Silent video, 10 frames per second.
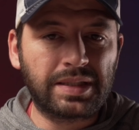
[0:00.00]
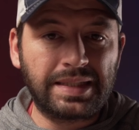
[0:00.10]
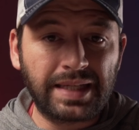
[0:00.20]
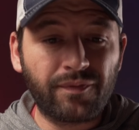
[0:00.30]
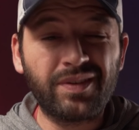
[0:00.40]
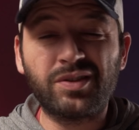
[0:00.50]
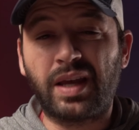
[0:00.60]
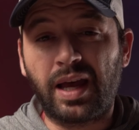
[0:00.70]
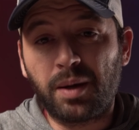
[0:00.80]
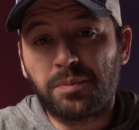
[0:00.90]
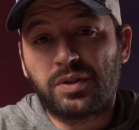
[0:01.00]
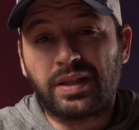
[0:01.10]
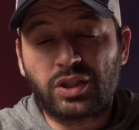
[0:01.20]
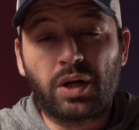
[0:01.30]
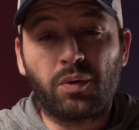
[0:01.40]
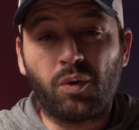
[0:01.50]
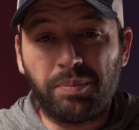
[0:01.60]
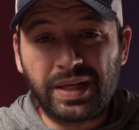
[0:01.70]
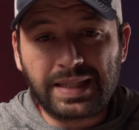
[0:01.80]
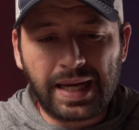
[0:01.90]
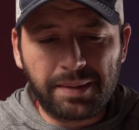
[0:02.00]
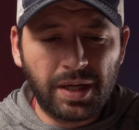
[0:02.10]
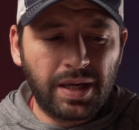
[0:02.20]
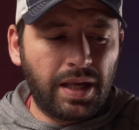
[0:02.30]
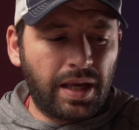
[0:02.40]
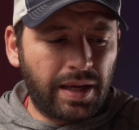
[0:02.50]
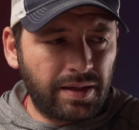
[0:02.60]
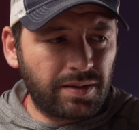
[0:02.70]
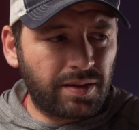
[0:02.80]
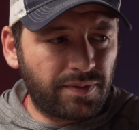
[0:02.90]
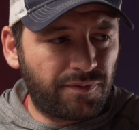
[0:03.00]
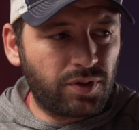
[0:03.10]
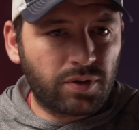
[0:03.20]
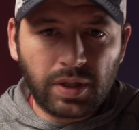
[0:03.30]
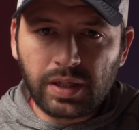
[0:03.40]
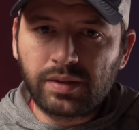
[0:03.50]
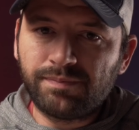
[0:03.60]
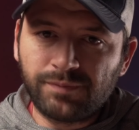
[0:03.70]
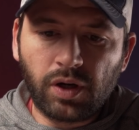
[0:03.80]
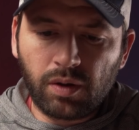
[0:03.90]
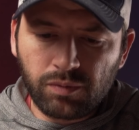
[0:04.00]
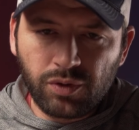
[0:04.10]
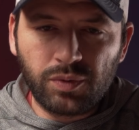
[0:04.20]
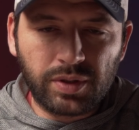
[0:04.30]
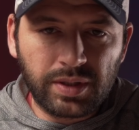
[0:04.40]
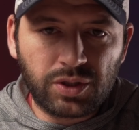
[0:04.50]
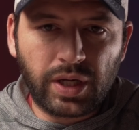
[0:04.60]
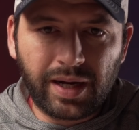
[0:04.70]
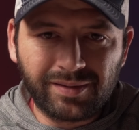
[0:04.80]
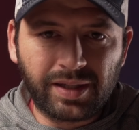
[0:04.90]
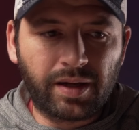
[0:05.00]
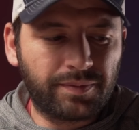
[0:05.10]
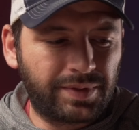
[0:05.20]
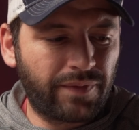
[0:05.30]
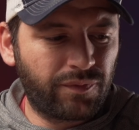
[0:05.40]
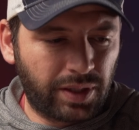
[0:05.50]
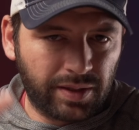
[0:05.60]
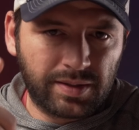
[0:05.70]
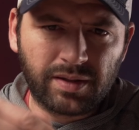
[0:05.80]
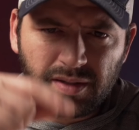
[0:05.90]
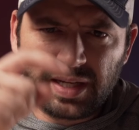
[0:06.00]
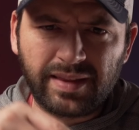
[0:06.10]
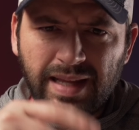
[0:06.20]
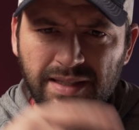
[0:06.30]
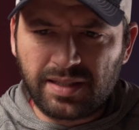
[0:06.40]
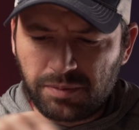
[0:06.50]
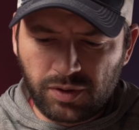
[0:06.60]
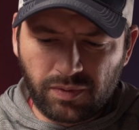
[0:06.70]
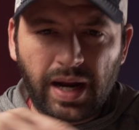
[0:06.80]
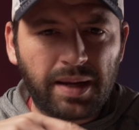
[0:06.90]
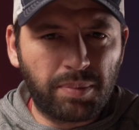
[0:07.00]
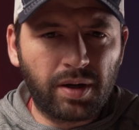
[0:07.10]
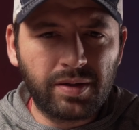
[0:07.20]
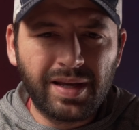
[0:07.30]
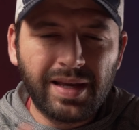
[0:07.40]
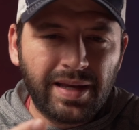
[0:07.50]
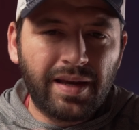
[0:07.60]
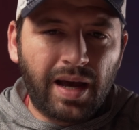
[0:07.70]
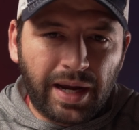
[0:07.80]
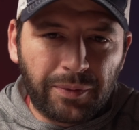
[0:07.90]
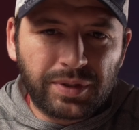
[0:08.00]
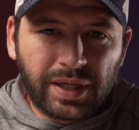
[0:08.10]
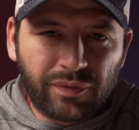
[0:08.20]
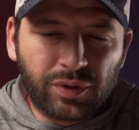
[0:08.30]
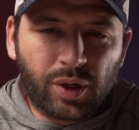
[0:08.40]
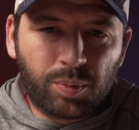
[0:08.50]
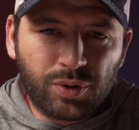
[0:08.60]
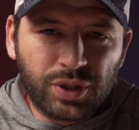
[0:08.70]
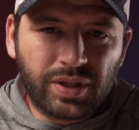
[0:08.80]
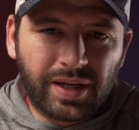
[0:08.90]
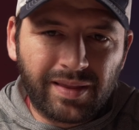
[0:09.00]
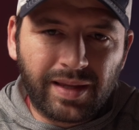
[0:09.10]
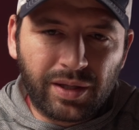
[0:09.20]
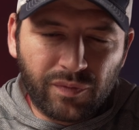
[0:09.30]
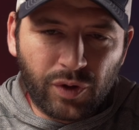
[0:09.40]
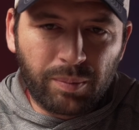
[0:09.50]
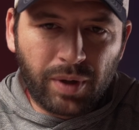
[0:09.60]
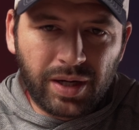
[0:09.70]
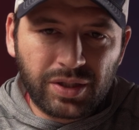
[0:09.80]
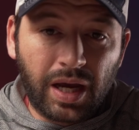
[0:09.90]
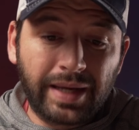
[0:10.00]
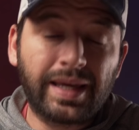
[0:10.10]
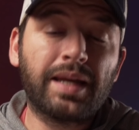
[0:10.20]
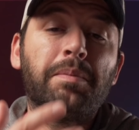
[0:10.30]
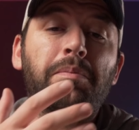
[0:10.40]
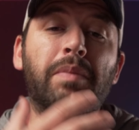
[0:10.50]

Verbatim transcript: it definitely helps the channel big time. And if you are new to this channel, definitely consider hitting that subscribe button. I would definitely appreciate it. Thank you very much. Again,